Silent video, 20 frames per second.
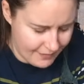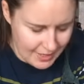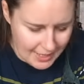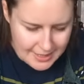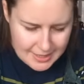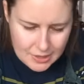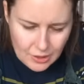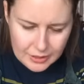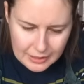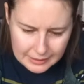
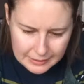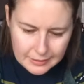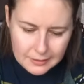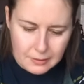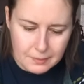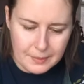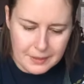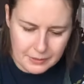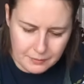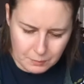it's got a
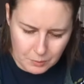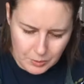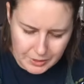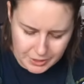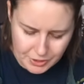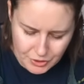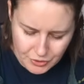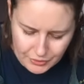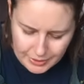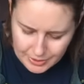little bit of
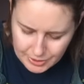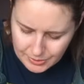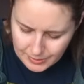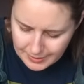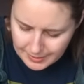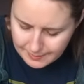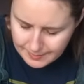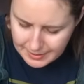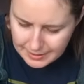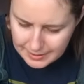moisture into
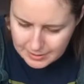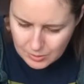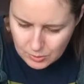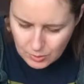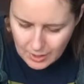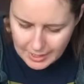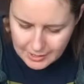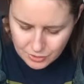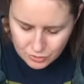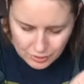it, but it's
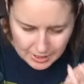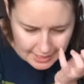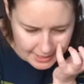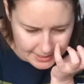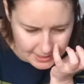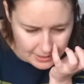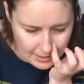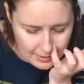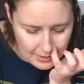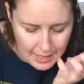quite dry.
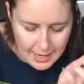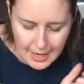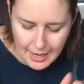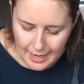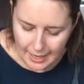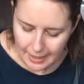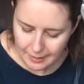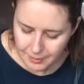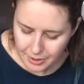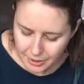So
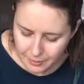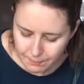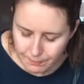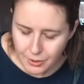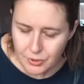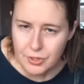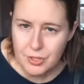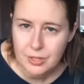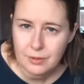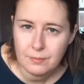I'm going to
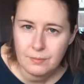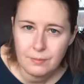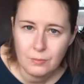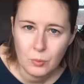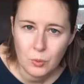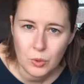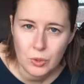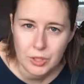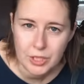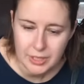bottom
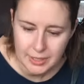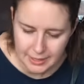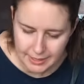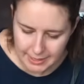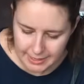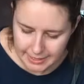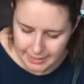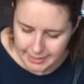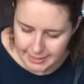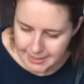water
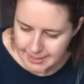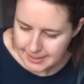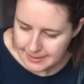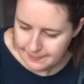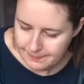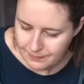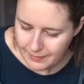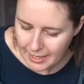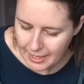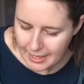these,
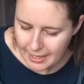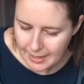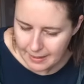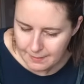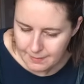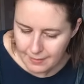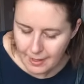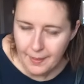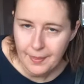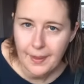
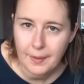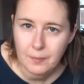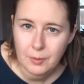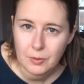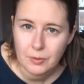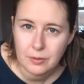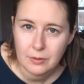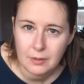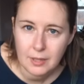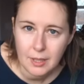um, and then
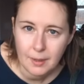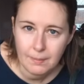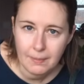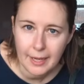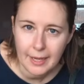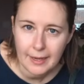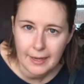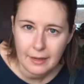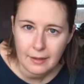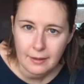we'll come
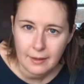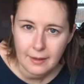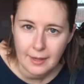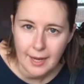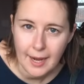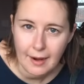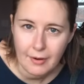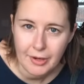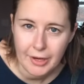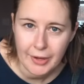back and
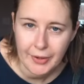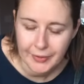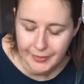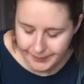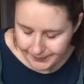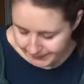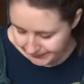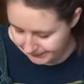carry on.